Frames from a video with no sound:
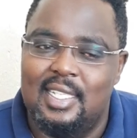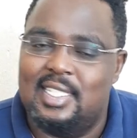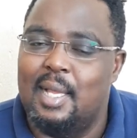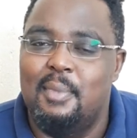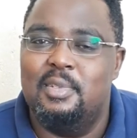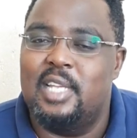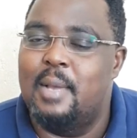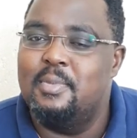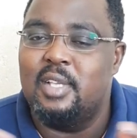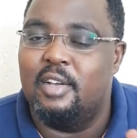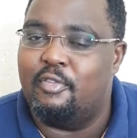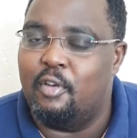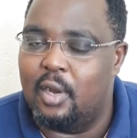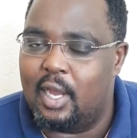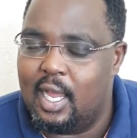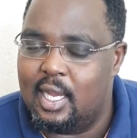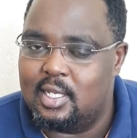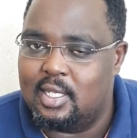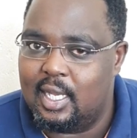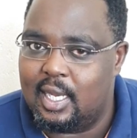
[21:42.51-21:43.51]
sometimes I
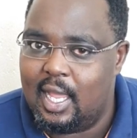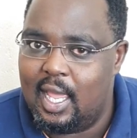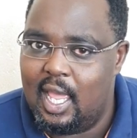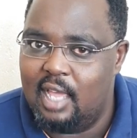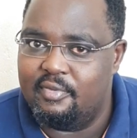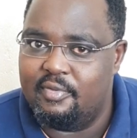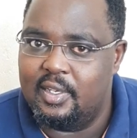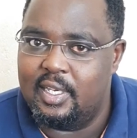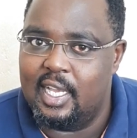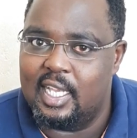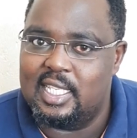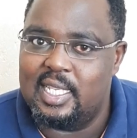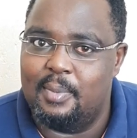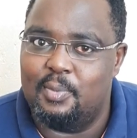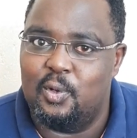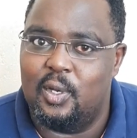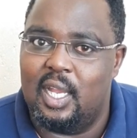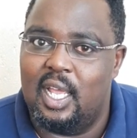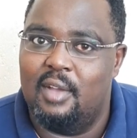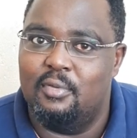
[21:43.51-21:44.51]
forget that I have it,
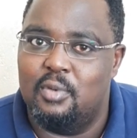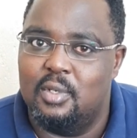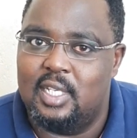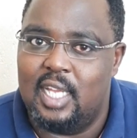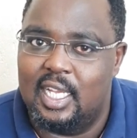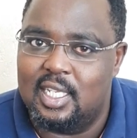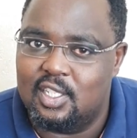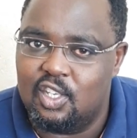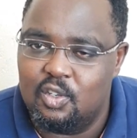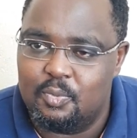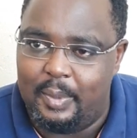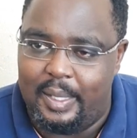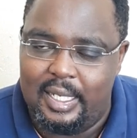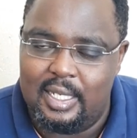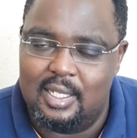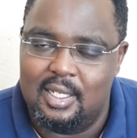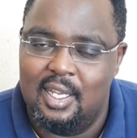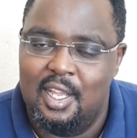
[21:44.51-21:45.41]
except when I have to take treatment.